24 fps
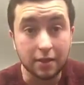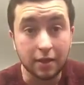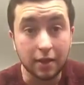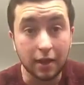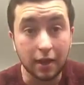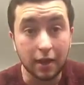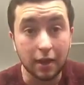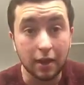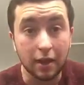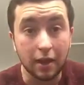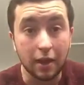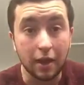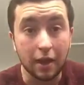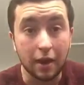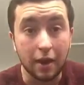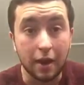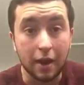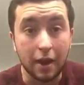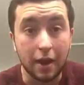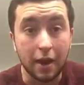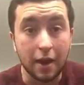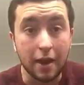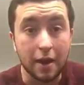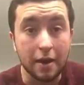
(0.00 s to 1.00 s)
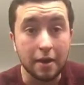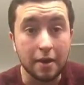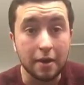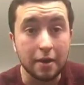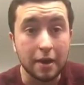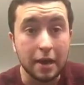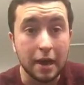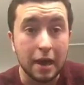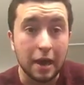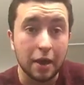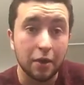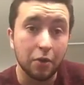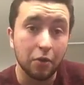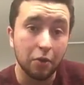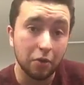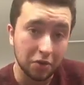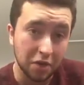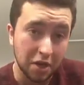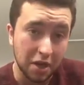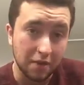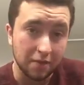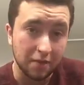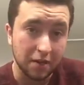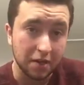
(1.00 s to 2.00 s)
and got hired at
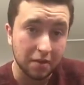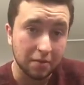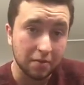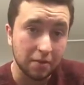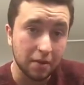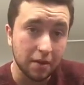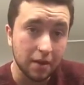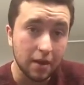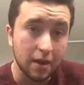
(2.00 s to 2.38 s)
Old Navy,